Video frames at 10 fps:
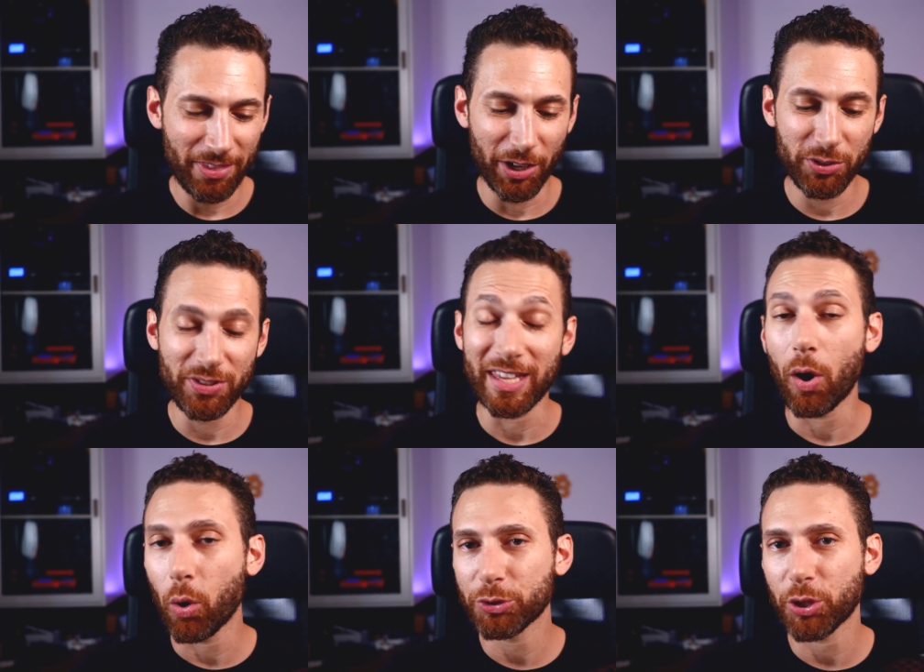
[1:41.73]
There's
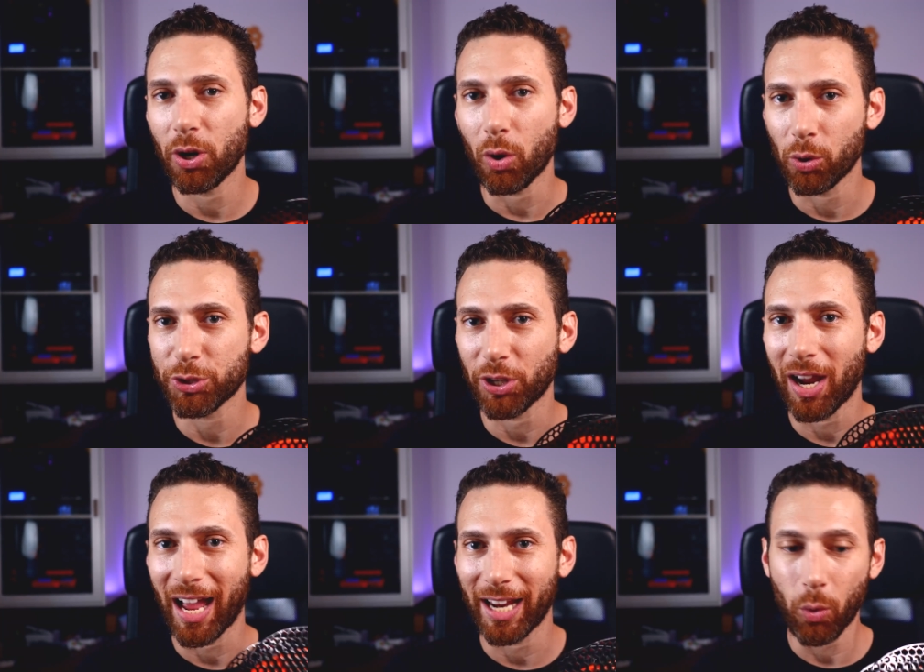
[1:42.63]
the ultra,
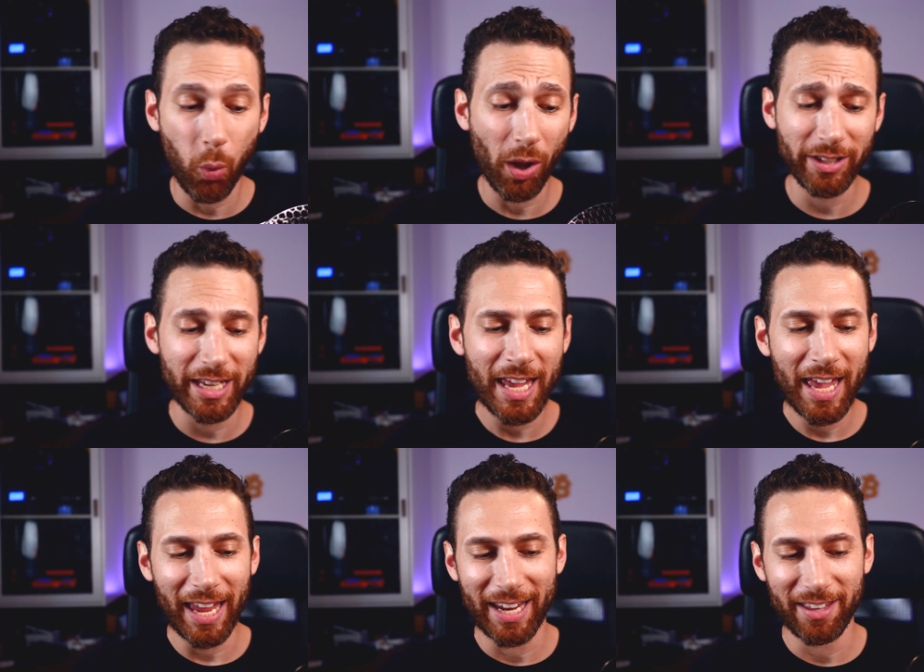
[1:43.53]
ultra high quality
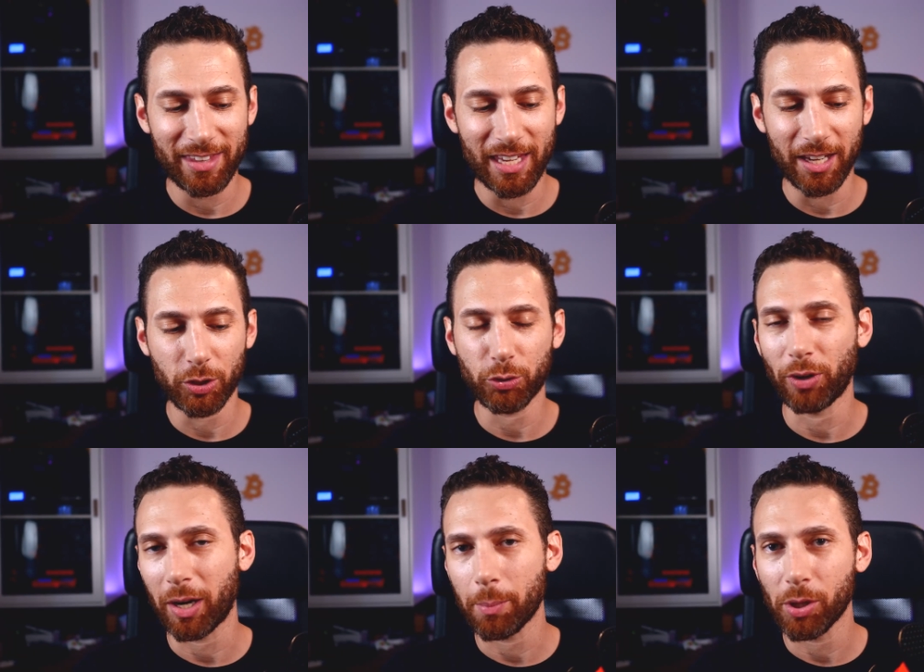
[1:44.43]
and the
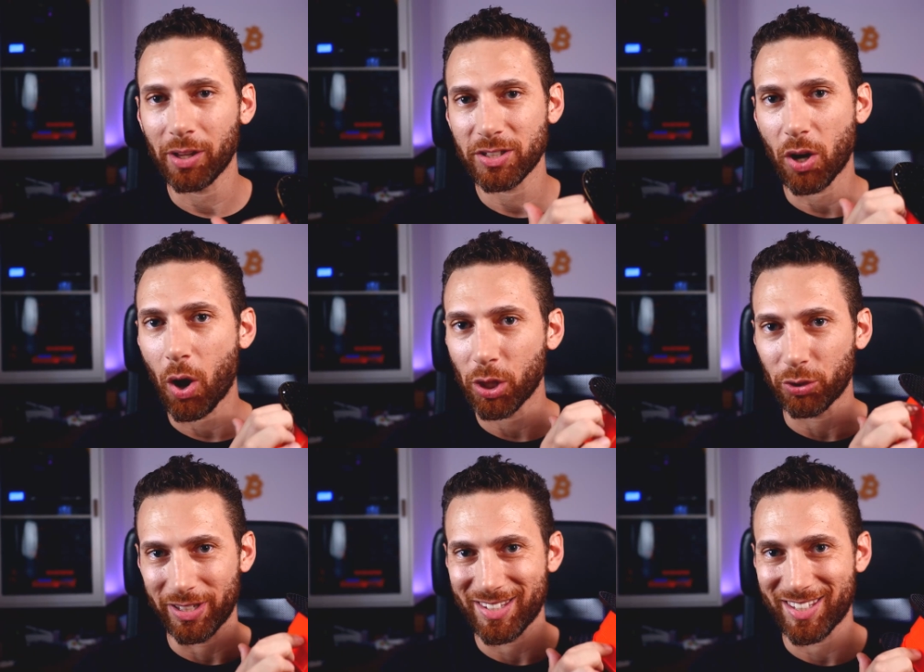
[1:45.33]
incredible
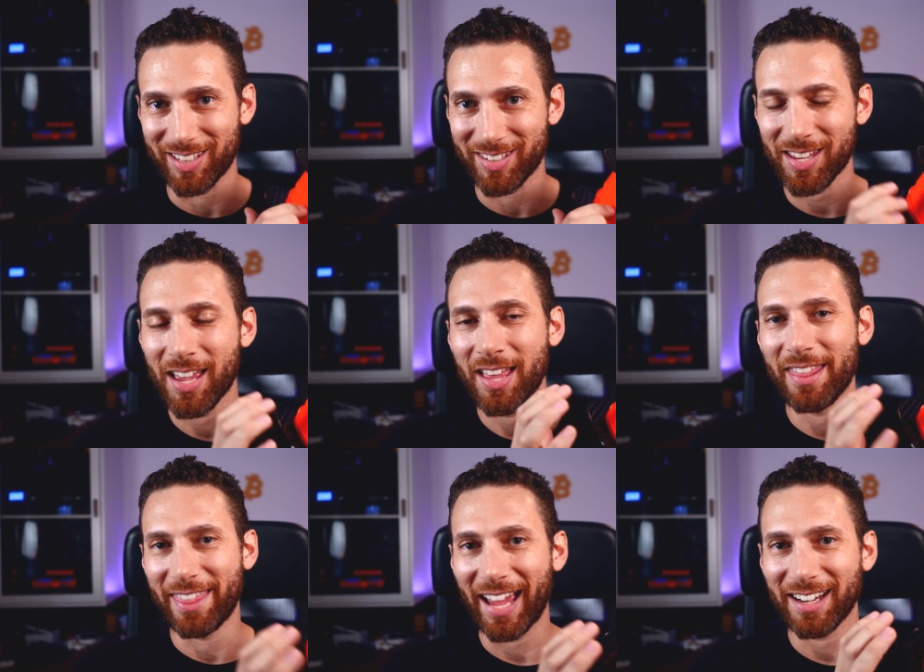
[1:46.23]
tolerances
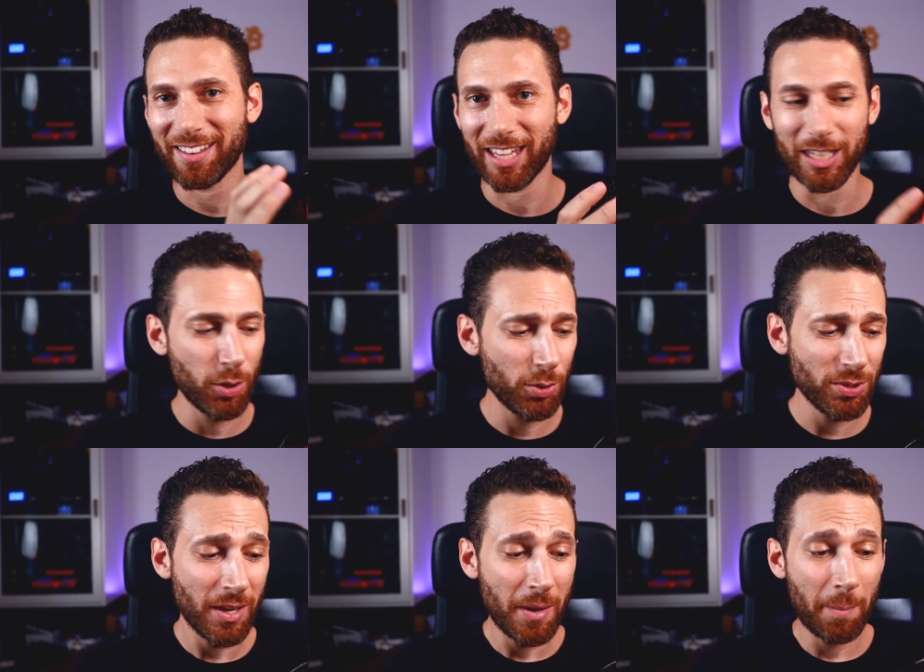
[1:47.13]
that they
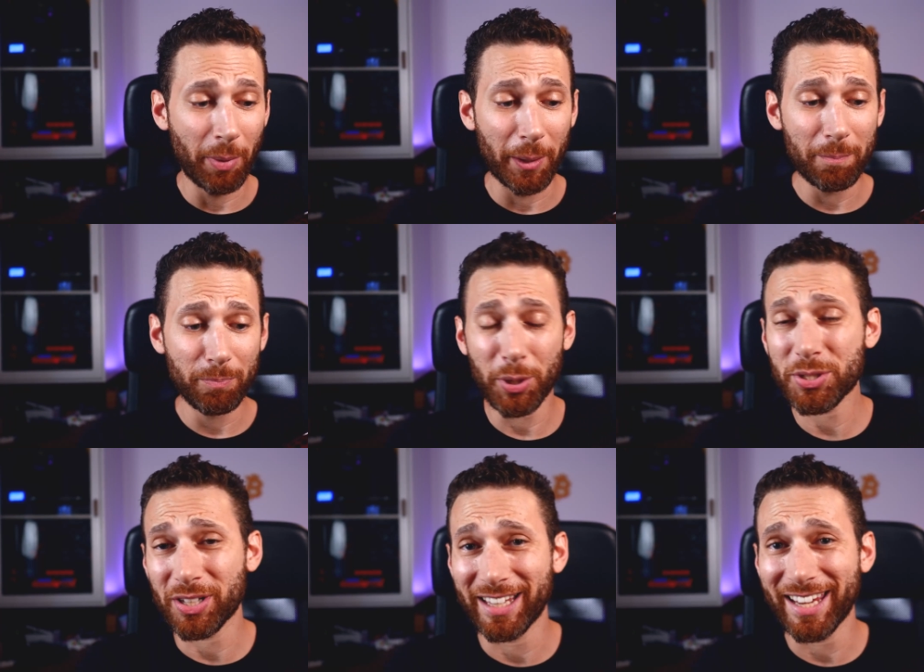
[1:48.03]
use. But
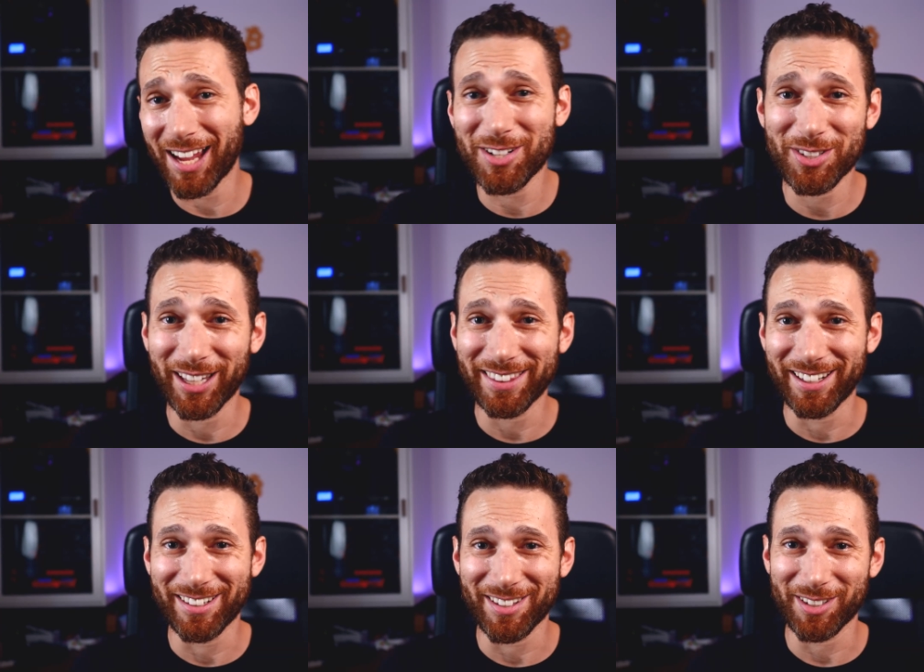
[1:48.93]
personally, I just like
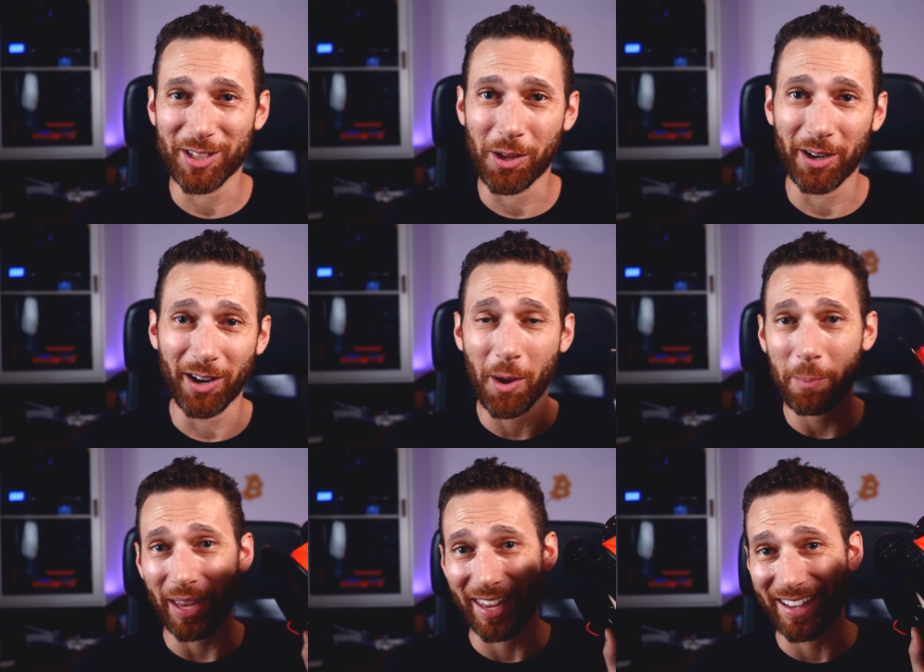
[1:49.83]
that it doesn't clog
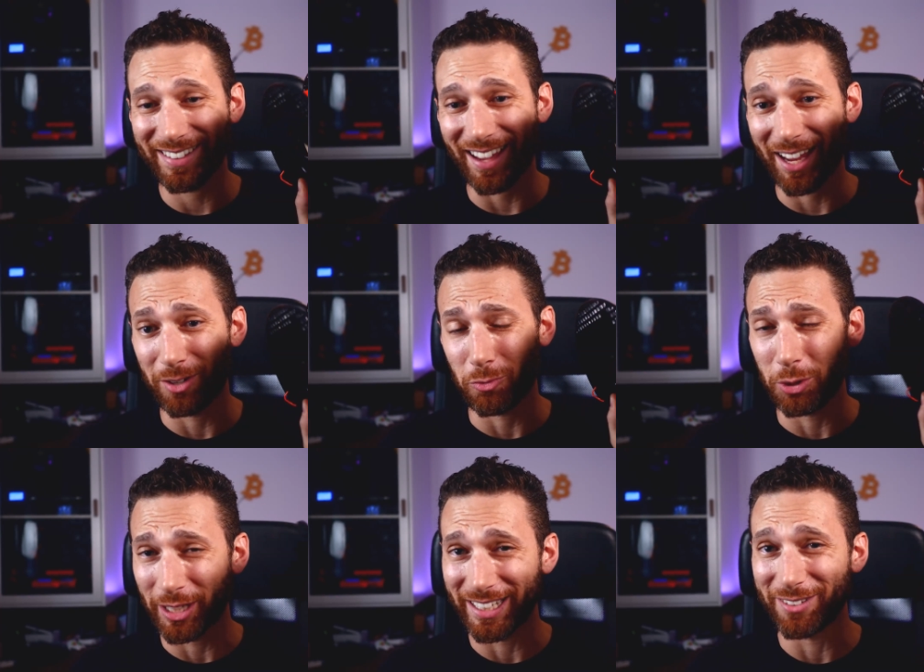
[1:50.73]
up, and I
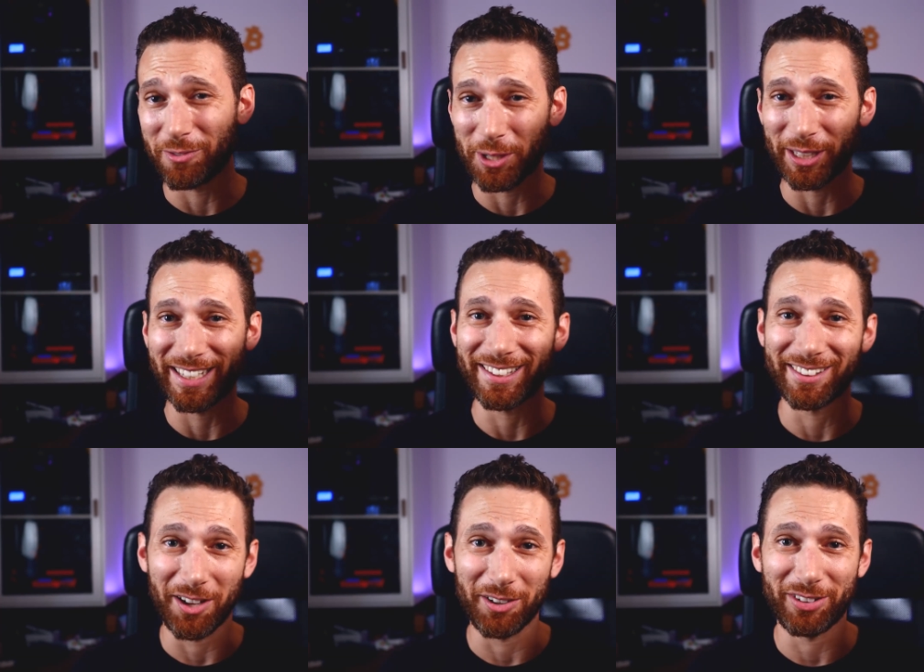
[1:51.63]
really, really
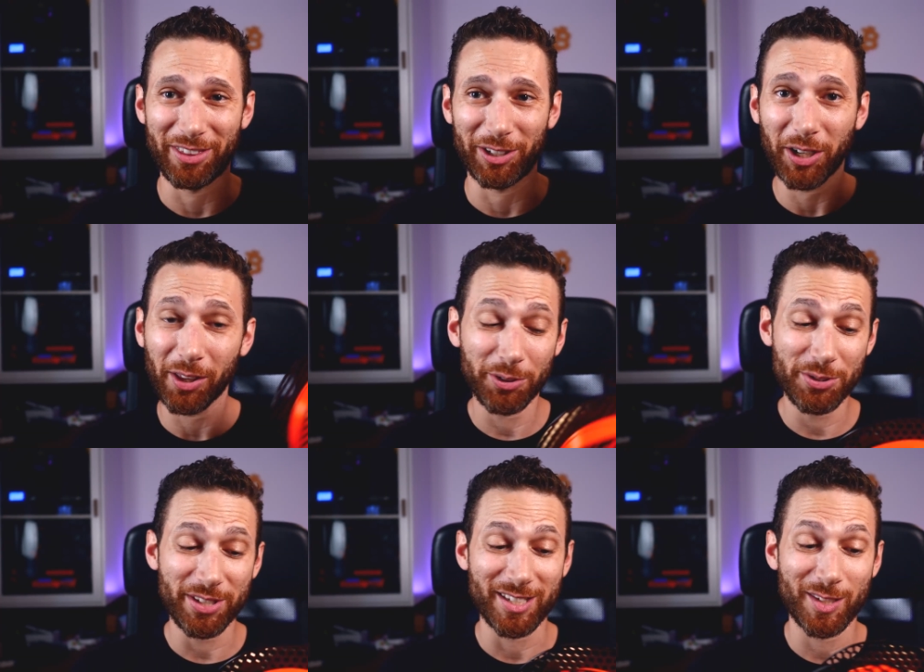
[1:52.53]
love their
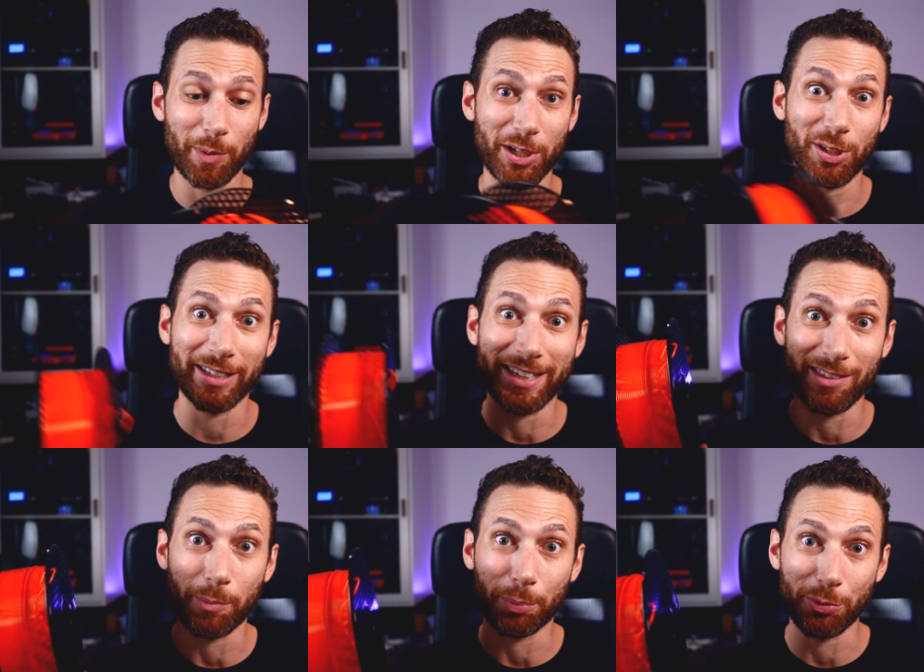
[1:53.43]
colors,
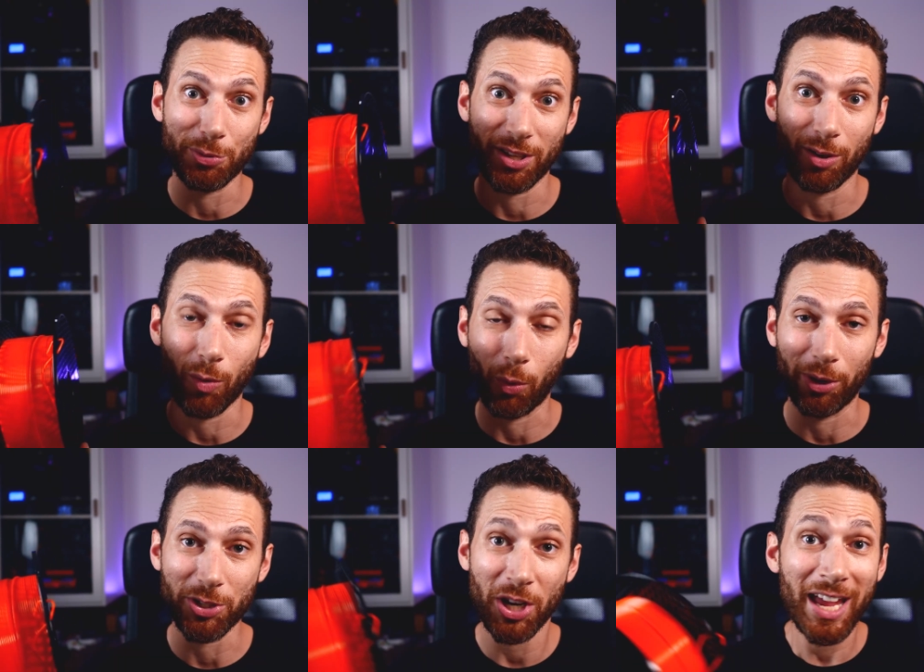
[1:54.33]
especially the Prusa
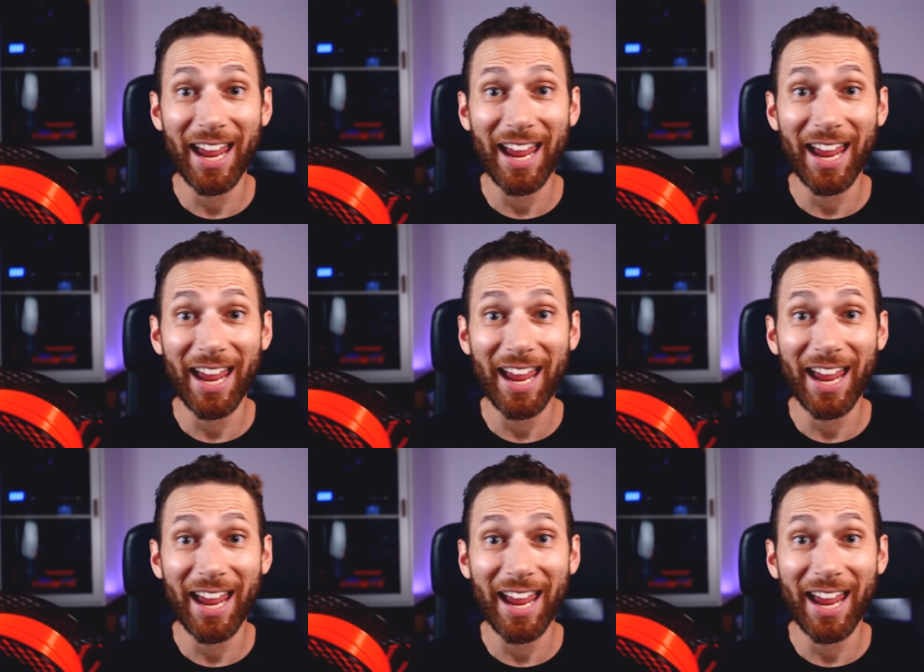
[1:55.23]
orange.